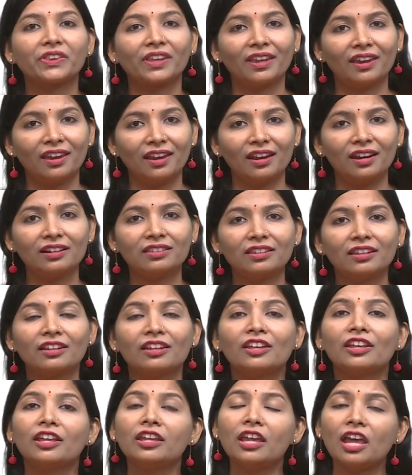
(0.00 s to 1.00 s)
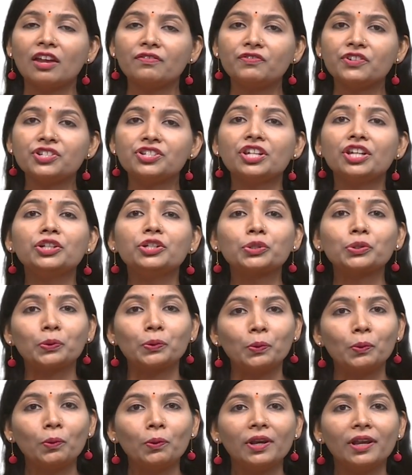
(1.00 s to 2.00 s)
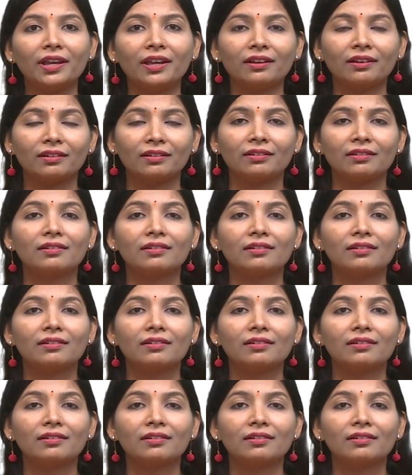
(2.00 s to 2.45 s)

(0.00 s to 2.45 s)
Eighth, efficient cooling.